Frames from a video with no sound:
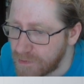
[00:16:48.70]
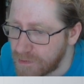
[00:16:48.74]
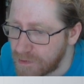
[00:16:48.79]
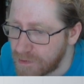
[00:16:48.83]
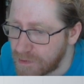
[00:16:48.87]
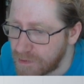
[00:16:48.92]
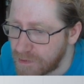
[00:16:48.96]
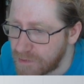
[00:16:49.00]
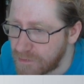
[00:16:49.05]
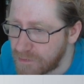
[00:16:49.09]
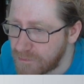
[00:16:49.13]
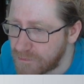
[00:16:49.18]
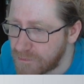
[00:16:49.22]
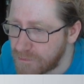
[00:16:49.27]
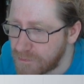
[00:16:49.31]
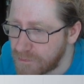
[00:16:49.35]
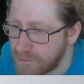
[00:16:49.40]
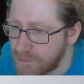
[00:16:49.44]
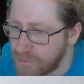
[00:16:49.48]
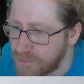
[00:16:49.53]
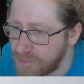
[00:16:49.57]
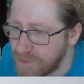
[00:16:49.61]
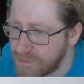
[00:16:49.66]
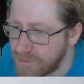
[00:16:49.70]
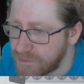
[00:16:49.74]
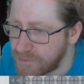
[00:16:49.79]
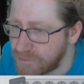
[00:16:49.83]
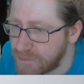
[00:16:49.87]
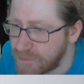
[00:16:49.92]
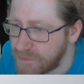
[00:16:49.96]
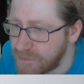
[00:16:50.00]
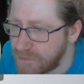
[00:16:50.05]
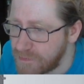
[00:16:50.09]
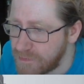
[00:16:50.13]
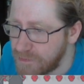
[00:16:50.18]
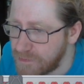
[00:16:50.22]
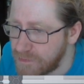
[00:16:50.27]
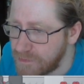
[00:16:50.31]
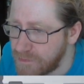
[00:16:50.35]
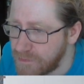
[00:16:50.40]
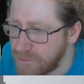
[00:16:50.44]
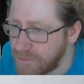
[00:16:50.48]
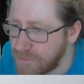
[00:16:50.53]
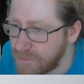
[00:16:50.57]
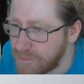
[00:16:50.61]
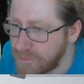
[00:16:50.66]
Get this all the way down
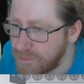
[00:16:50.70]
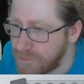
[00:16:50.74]
here.